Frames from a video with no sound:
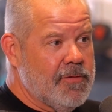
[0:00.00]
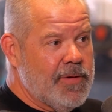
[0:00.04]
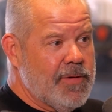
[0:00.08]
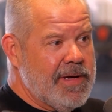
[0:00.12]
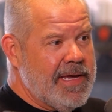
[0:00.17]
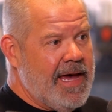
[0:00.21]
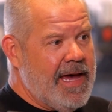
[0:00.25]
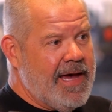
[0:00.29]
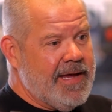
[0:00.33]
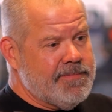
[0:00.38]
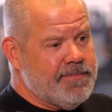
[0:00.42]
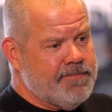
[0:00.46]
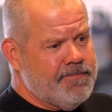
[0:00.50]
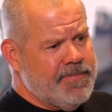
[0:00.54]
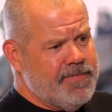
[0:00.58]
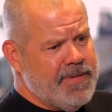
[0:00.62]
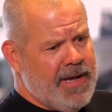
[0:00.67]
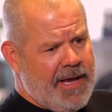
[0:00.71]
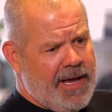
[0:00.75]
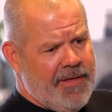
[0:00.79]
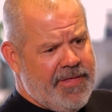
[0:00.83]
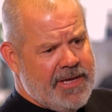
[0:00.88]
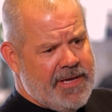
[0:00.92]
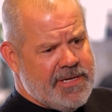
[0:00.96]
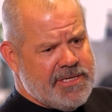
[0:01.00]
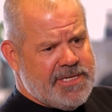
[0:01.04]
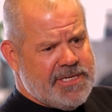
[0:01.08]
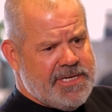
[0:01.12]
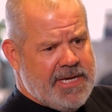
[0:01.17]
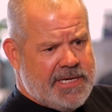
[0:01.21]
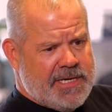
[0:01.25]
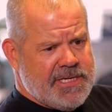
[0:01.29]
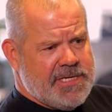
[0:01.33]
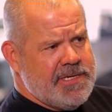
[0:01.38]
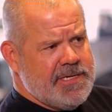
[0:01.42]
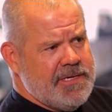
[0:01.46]
We had, I think,
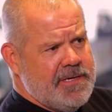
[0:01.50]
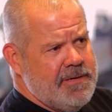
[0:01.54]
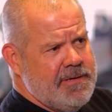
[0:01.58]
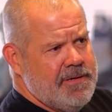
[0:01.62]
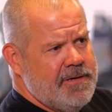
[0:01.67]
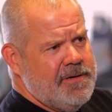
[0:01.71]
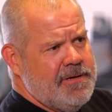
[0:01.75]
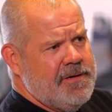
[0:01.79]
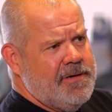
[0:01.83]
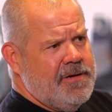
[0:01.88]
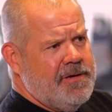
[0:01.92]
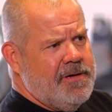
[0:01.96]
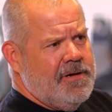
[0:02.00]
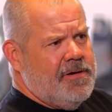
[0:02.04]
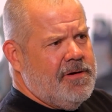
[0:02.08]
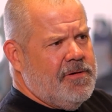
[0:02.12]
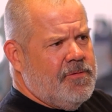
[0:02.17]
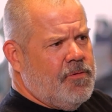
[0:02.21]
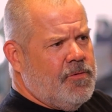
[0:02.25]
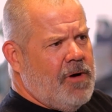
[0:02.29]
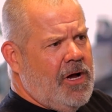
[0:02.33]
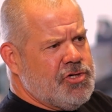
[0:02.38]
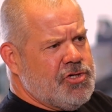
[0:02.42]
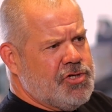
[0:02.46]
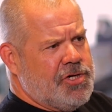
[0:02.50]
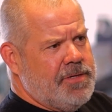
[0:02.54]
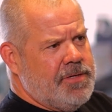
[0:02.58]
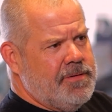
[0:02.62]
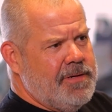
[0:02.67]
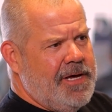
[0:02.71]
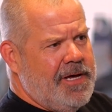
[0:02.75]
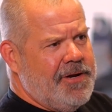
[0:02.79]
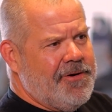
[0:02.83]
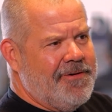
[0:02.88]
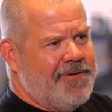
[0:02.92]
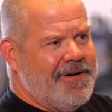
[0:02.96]
6 Russian
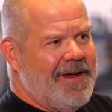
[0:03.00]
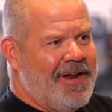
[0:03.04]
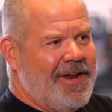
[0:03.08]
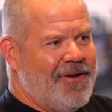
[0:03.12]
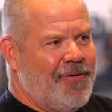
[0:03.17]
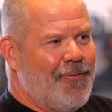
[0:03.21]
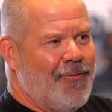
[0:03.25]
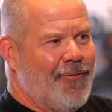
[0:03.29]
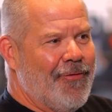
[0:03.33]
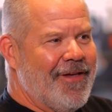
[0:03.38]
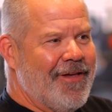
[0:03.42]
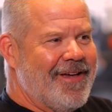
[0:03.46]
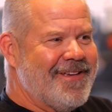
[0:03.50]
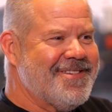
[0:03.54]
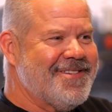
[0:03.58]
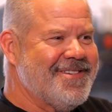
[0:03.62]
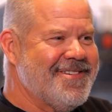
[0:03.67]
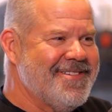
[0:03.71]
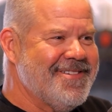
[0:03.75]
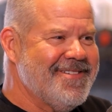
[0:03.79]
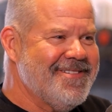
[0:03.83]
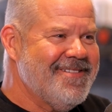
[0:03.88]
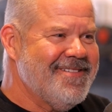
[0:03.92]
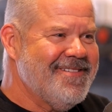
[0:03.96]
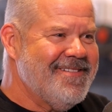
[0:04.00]
internet holdings